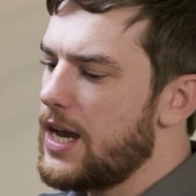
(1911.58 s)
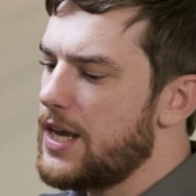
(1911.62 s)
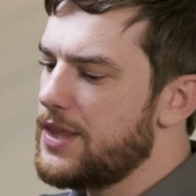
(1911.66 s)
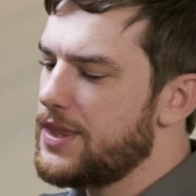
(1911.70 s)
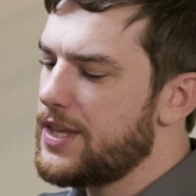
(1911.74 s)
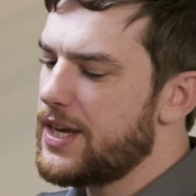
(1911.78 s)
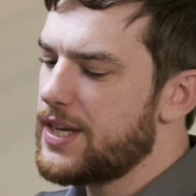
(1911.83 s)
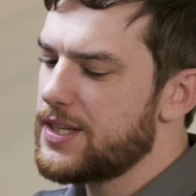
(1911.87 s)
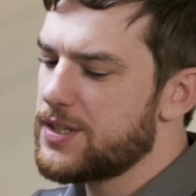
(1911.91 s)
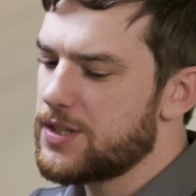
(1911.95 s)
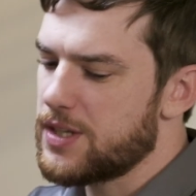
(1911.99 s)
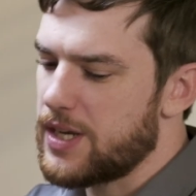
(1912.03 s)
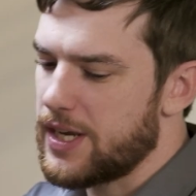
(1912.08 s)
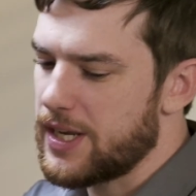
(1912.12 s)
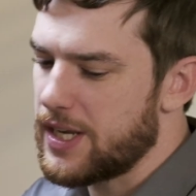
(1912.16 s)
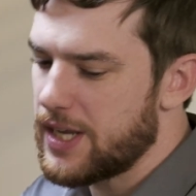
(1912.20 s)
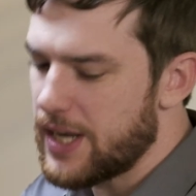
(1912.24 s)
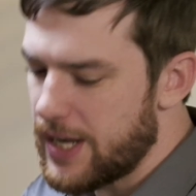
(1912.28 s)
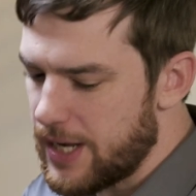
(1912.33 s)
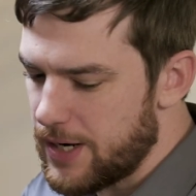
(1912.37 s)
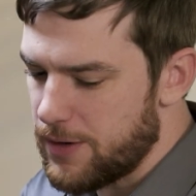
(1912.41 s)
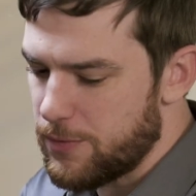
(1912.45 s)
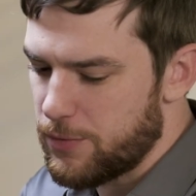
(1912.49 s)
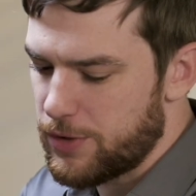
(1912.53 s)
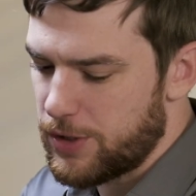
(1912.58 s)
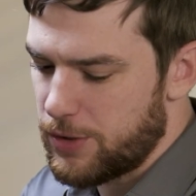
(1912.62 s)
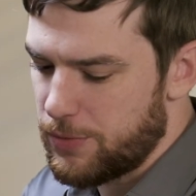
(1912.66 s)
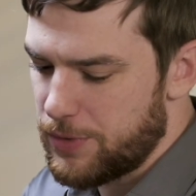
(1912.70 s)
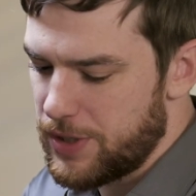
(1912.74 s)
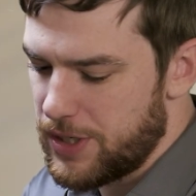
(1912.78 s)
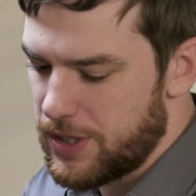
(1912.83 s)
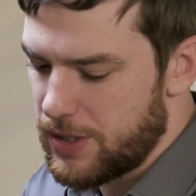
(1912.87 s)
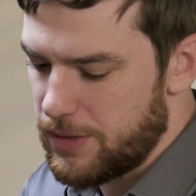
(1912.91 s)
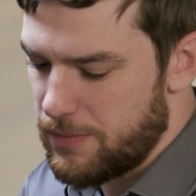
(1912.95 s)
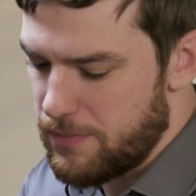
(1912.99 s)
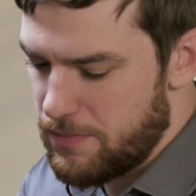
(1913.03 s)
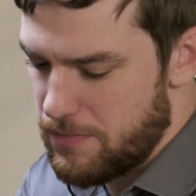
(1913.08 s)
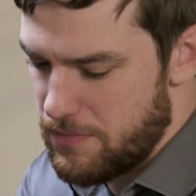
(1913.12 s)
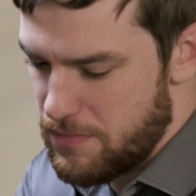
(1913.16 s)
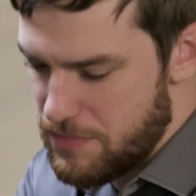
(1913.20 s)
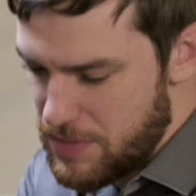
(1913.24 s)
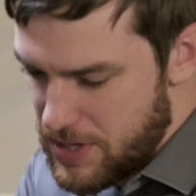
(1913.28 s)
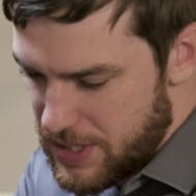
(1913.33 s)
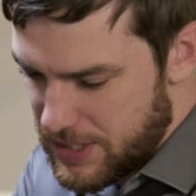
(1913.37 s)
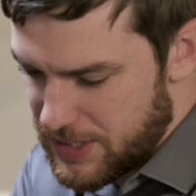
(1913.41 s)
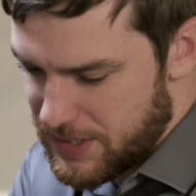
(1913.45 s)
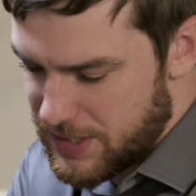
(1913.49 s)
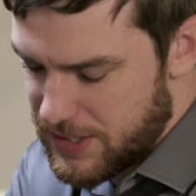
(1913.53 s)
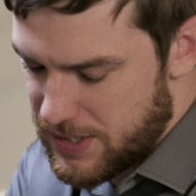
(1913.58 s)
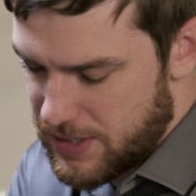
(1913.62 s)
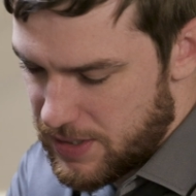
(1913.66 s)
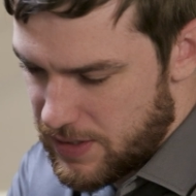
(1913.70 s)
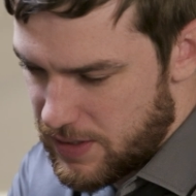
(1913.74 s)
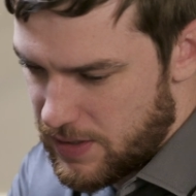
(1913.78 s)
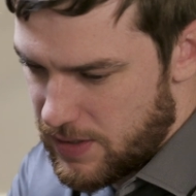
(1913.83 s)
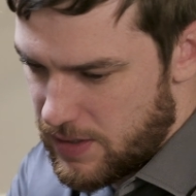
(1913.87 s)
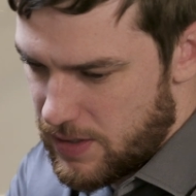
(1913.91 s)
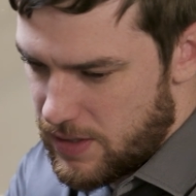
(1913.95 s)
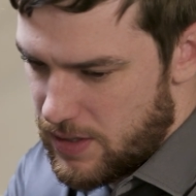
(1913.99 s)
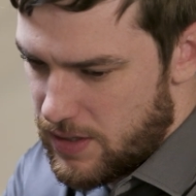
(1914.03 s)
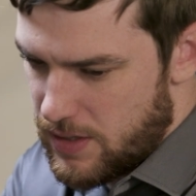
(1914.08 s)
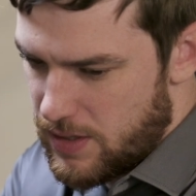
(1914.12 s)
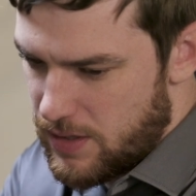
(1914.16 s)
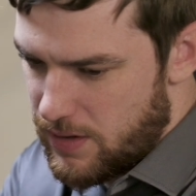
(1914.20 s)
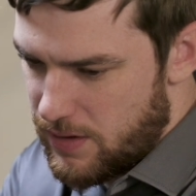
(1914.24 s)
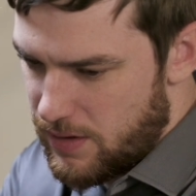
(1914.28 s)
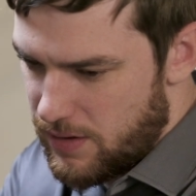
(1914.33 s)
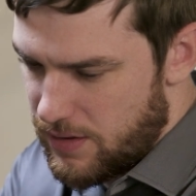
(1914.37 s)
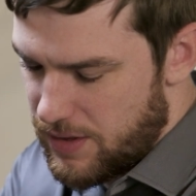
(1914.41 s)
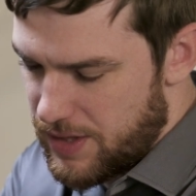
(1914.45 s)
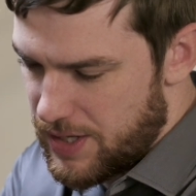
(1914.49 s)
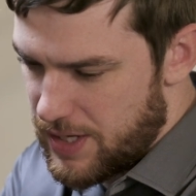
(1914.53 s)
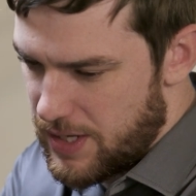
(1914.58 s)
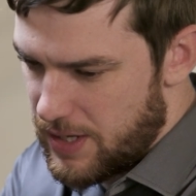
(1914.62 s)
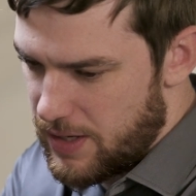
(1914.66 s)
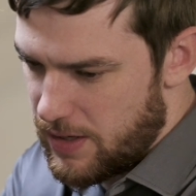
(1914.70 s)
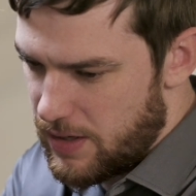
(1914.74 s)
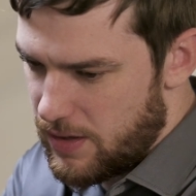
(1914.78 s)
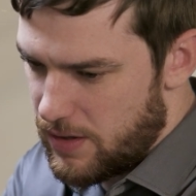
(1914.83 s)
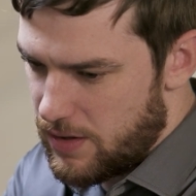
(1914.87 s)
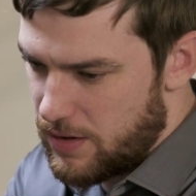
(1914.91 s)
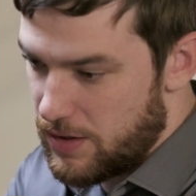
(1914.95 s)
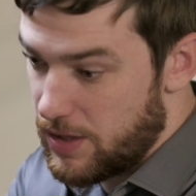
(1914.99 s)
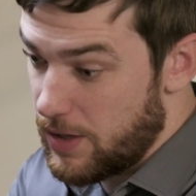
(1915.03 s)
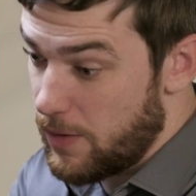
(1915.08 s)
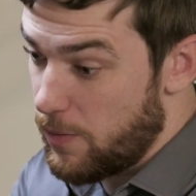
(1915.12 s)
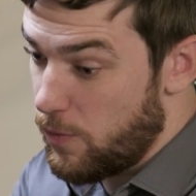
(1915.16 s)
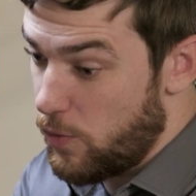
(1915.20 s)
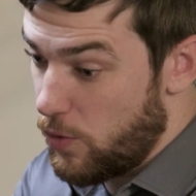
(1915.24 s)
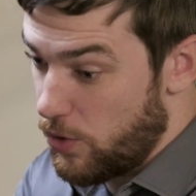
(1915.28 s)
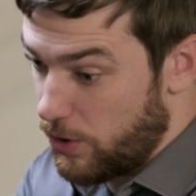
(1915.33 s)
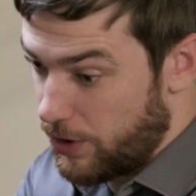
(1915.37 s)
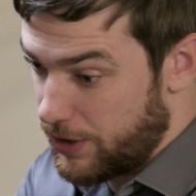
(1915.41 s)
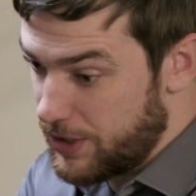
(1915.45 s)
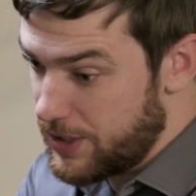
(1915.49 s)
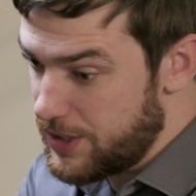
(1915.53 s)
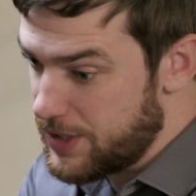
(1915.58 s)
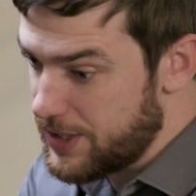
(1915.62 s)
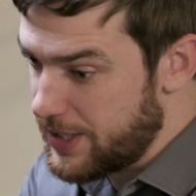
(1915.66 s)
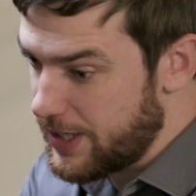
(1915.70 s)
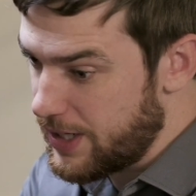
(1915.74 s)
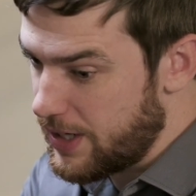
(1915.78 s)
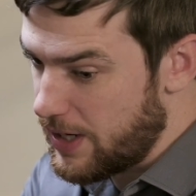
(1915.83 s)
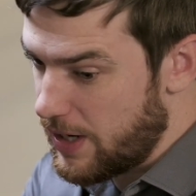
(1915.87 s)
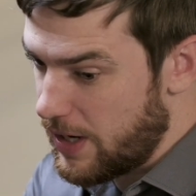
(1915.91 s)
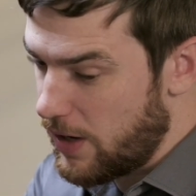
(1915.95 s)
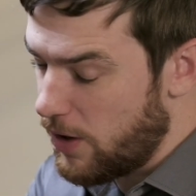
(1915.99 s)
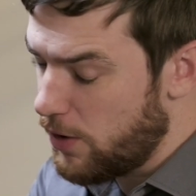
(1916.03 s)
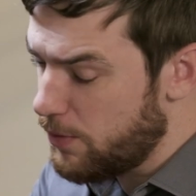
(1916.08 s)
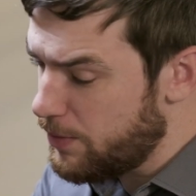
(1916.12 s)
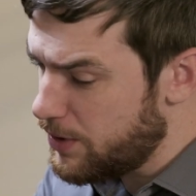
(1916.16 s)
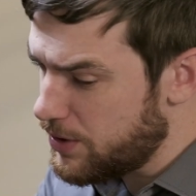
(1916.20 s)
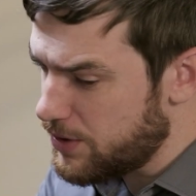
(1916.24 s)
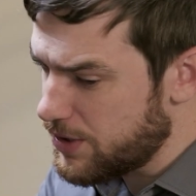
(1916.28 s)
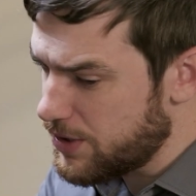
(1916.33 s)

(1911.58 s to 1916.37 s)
And that's again where we can miss the warnings, like almost,